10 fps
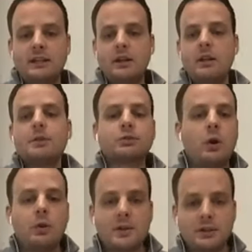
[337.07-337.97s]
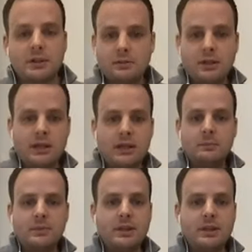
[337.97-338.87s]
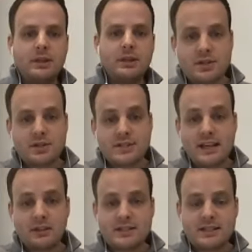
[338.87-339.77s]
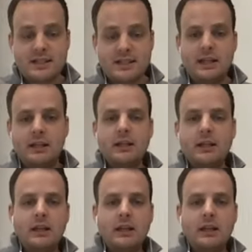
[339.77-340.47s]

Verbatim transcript: the role they're in um, given where the scale is today